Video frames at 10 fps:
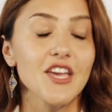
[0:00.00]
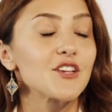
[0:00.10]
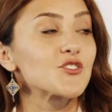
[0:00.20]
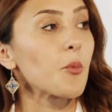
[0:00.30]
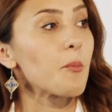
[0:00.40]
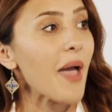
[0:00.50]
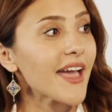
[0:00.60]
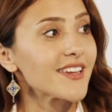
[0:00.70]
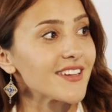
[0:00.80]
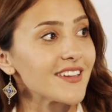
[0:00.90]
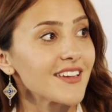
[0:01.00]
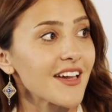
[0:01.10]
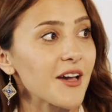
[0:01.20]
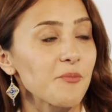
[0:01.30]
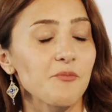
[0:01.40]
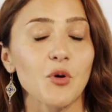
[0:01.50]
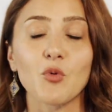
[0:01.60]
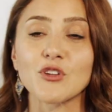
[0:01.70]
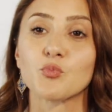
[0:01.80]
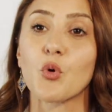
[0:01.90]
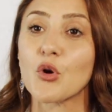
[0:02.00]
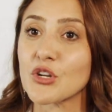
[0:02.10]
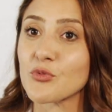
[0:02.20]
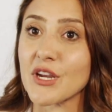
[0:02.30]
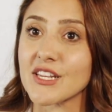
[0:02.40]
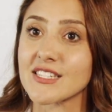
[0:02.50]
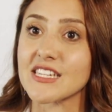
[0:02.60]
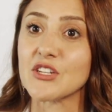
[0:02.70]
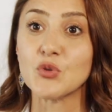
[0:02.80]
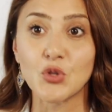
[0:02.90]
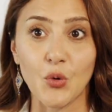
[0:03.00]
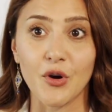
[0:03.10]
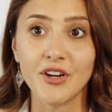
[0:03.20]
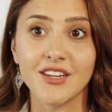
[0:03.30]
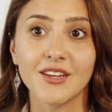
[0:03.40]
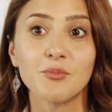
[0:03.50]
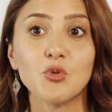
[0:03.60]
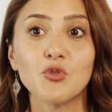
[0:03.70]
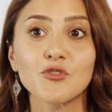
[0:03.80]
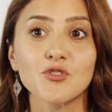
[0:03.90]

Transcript: So Maggie was born and raised in New York, moved